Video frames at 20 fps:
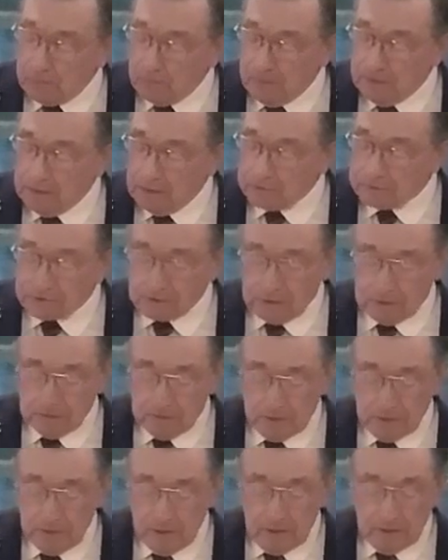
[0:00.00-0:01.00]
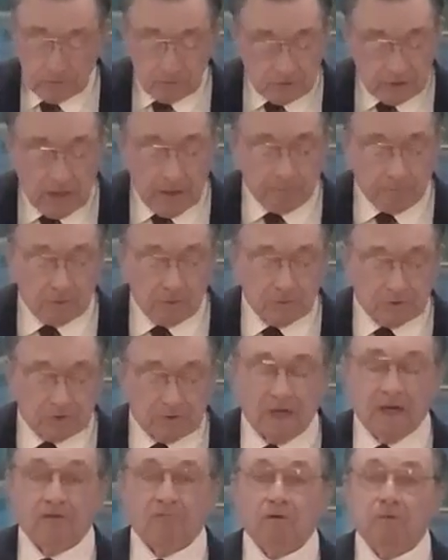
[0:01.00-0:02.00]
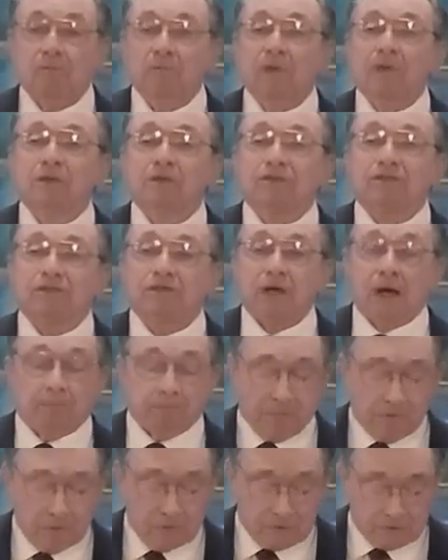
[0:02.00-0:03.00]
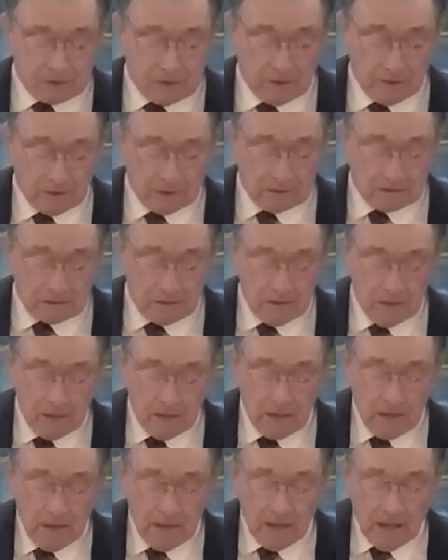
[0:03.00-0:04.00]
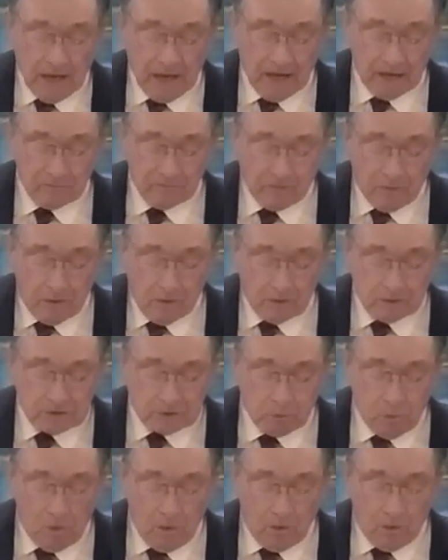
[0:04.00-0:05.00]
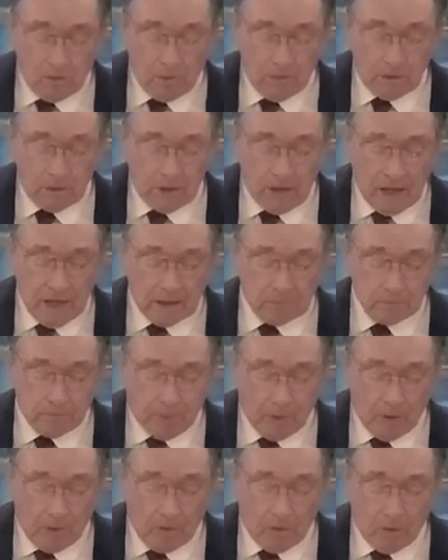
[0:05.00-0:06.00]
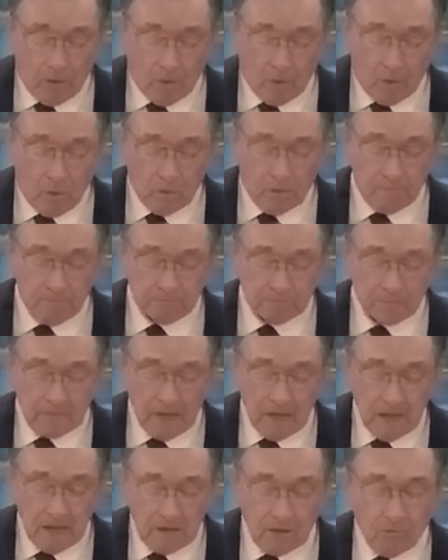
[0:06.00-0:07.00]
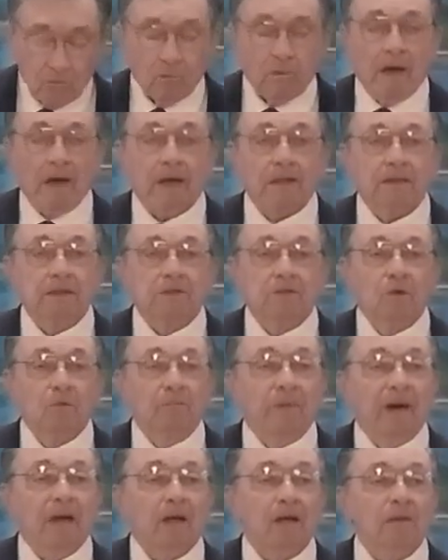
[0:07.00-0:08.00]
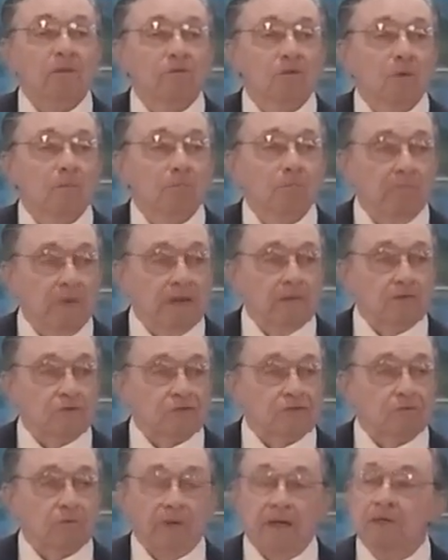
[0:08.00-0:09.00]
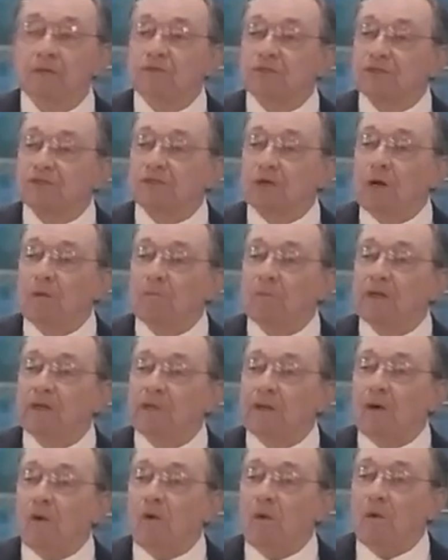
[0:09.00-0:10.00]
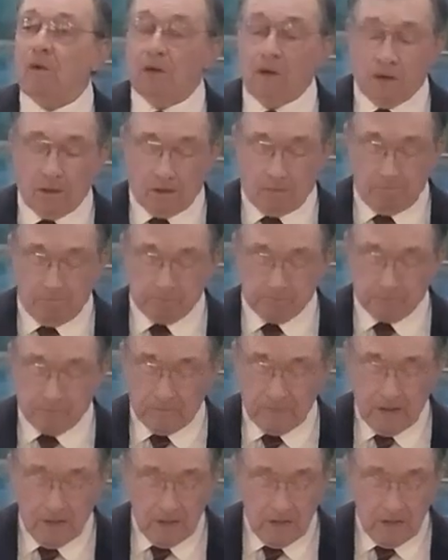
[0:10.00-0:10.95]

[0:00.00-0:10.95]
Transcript: I may have said chapter 7, but it's chapter 6, and verse 1, and Paul writing about the ministry, he's summing it all up,